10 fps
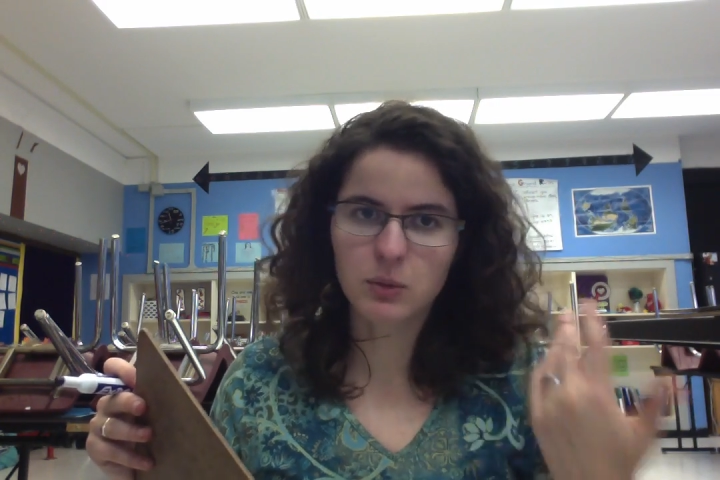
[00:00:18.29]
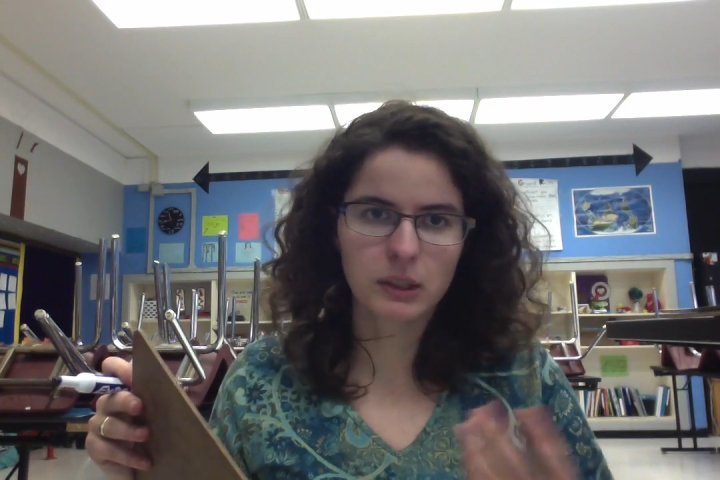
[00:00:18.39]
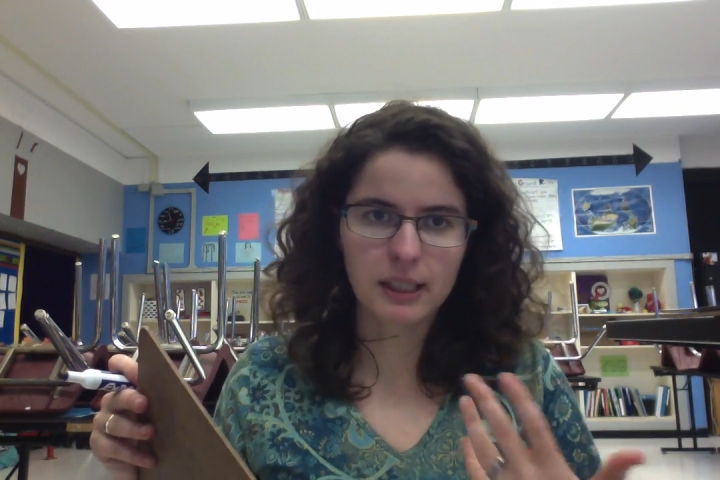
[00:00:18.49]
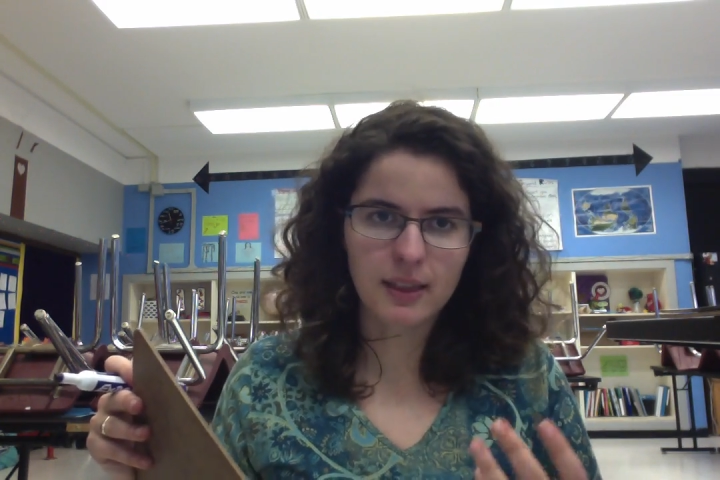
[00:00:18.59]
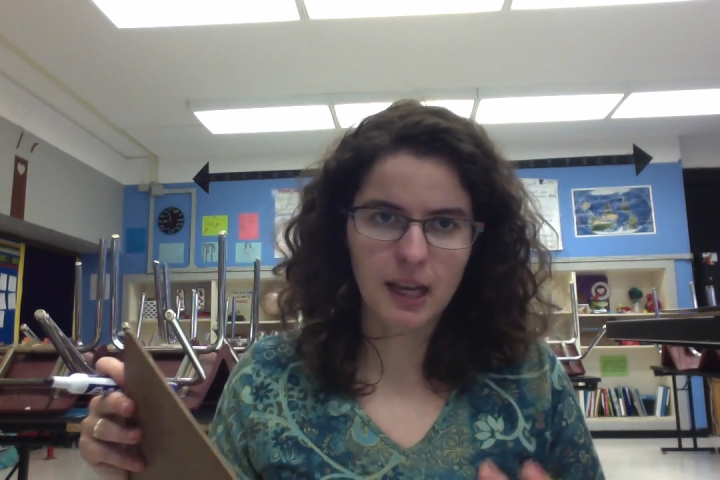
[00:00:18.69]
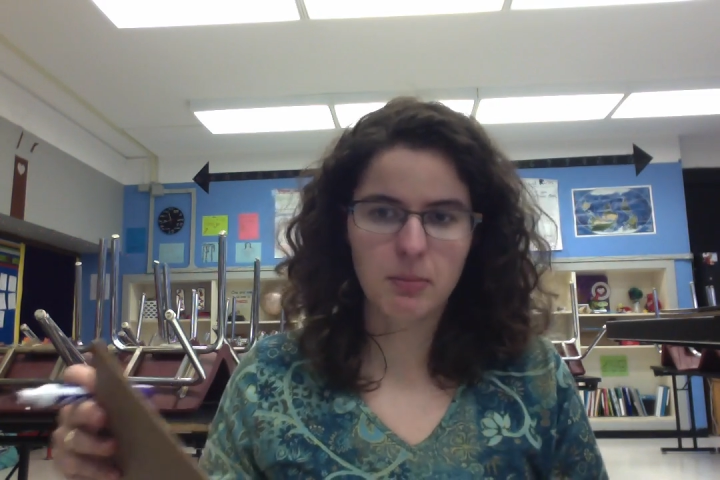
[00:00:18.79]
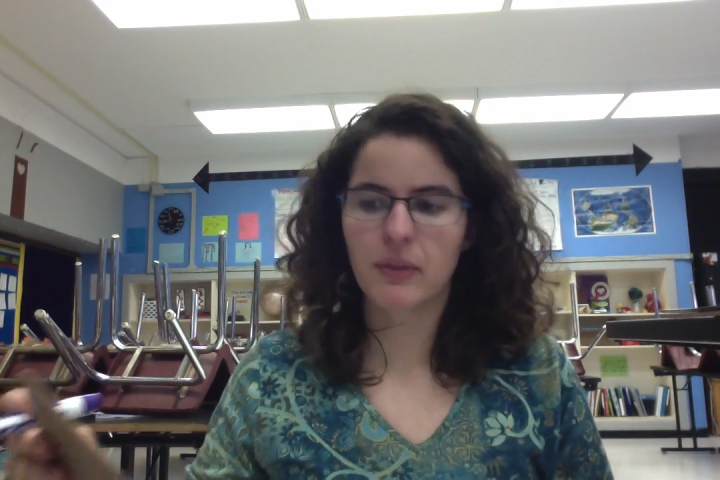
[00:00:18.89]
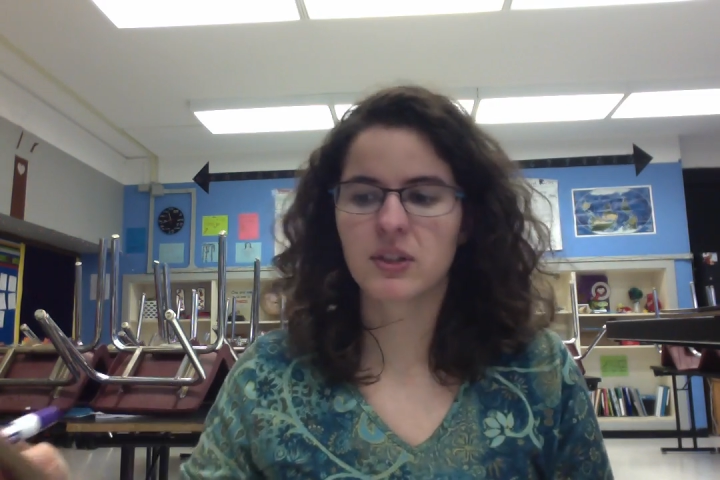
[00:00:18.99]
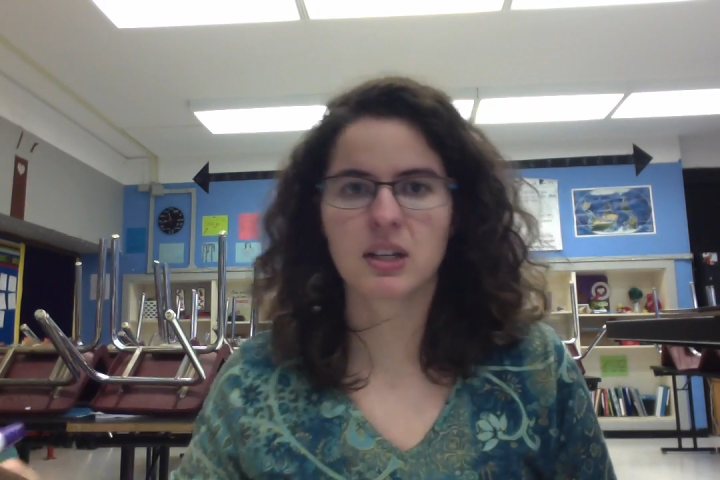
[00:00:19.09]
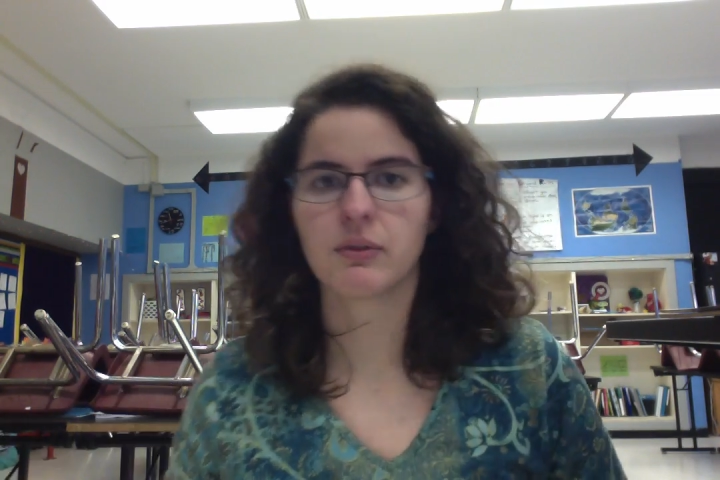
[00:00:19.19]
to really think
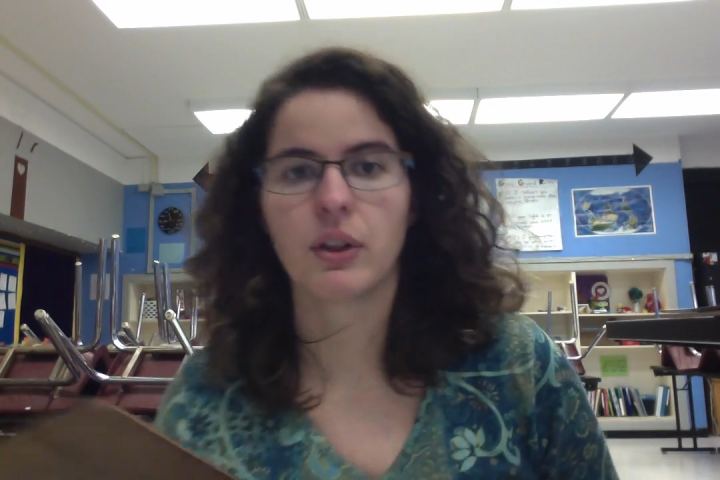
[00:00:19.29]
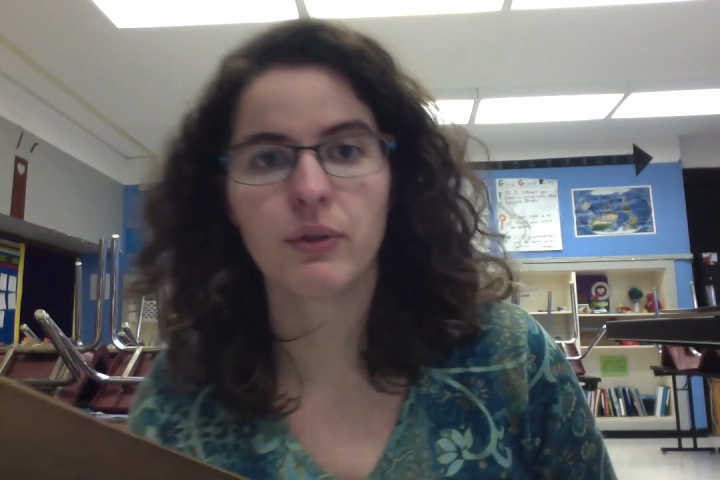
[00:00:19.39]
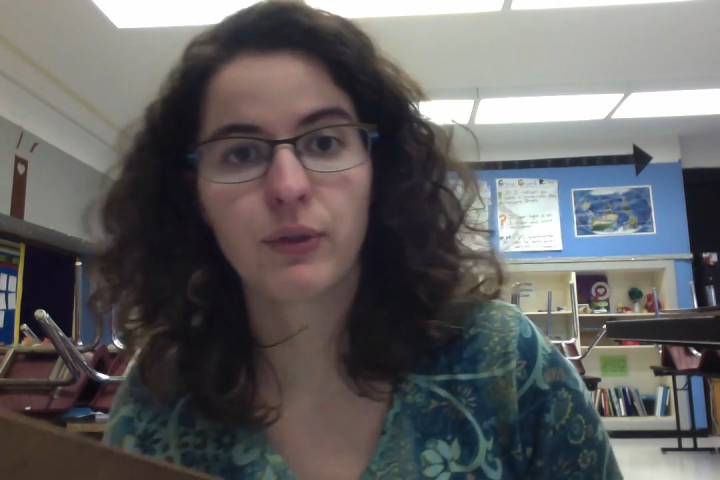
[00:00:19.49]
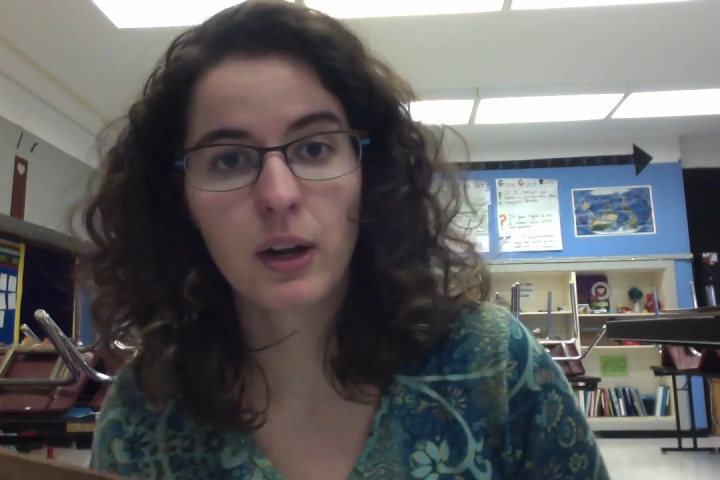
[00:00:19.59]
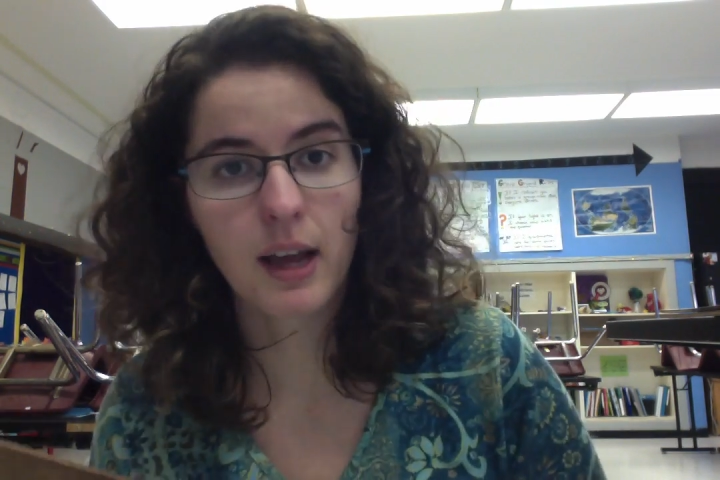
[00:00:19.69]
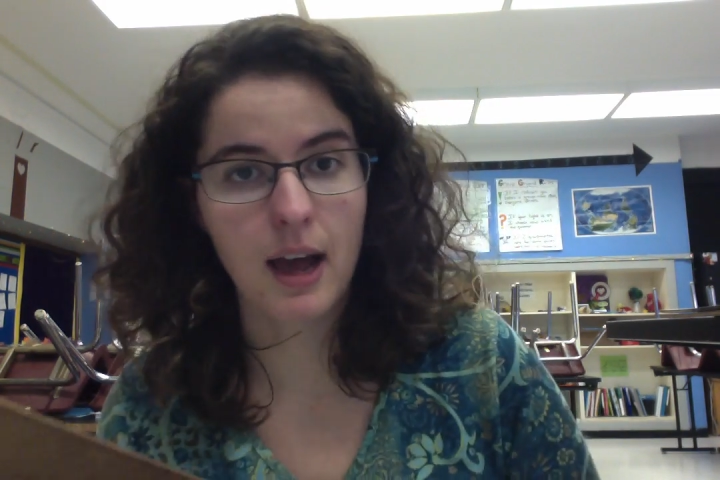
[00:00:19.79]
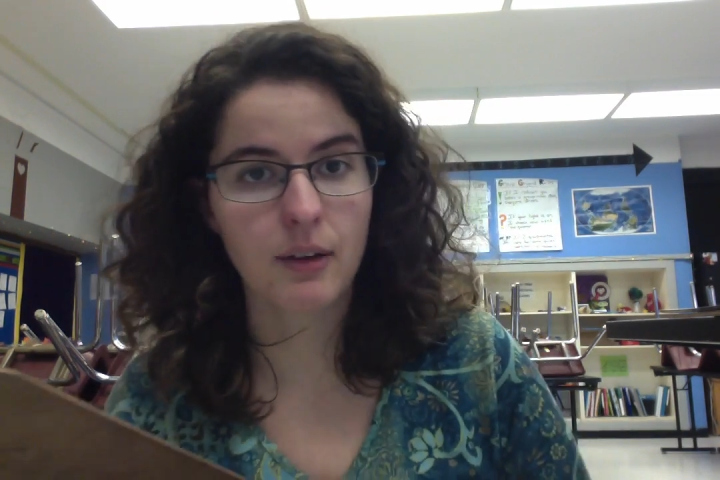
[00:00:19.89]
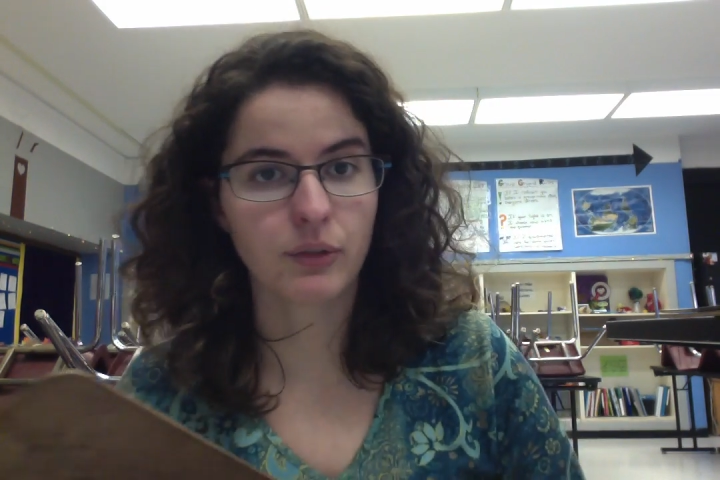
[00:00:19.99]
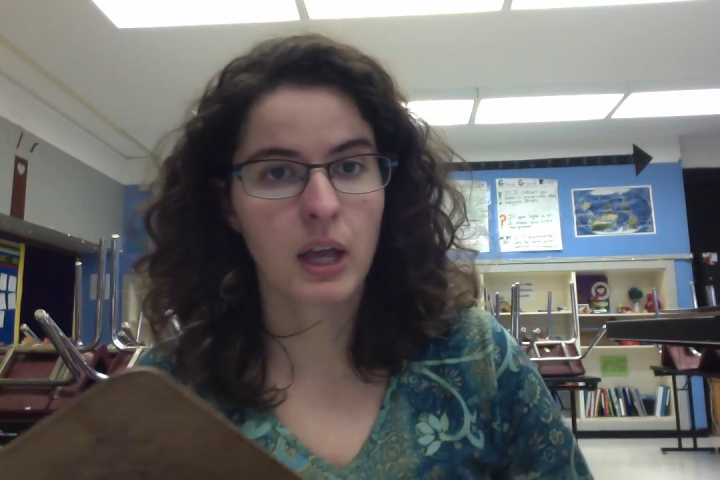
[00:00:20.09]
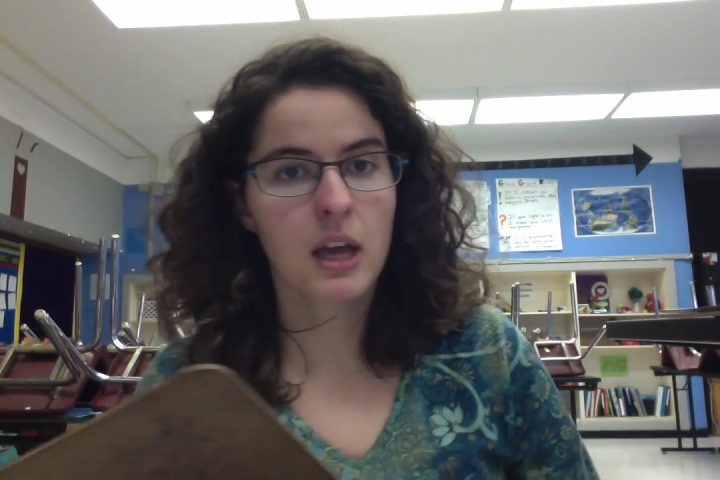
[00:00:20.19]
about the stuff on the front
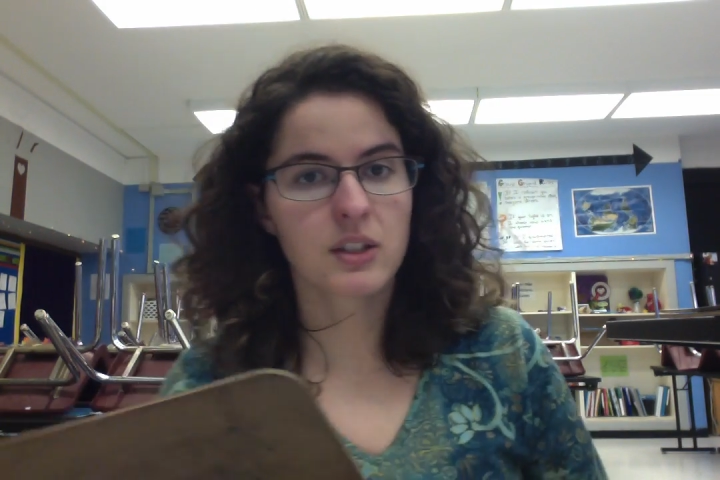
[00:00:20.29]
half.